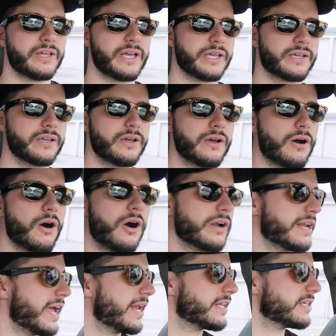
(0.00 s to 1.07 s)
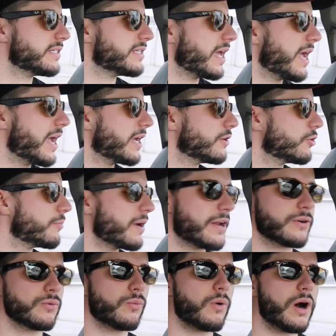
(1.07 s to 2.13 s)
Like, on any day, no
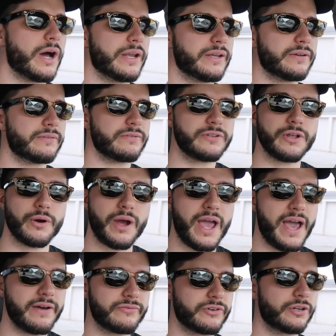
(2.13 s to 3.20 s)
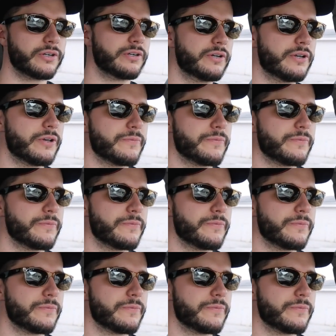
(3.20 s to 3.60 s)
matter what, you know, ever.